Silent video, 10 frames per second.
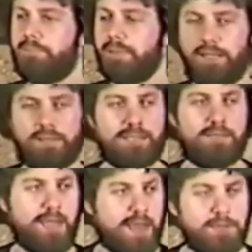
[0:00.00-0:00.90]
something else.
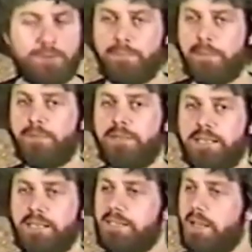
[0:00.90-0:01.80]
And, and other, remember, he
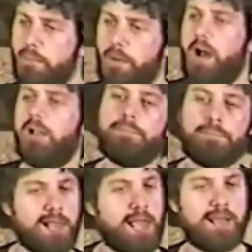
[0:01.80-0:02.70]
says, Paul,
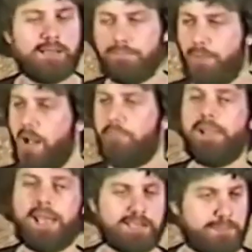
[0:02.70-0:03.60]
plant, Paul
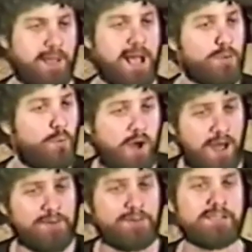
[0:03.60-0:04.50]
plants, Apollo
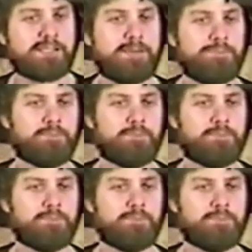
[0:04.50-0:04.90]
waters.